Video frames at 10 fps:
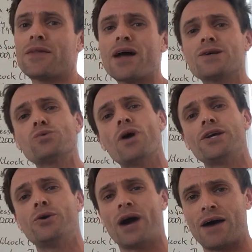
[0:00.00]
and that's where
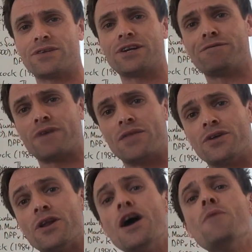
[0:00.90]
you have the
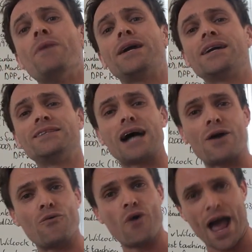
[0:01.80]
defendant making
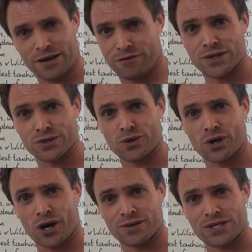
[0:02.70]
direct physical
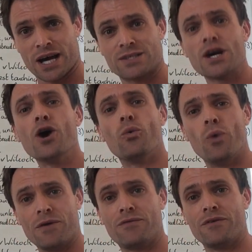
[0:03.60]
contact
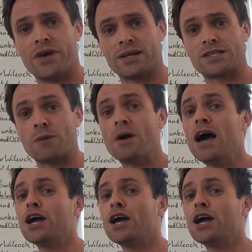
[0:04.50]
with the victim.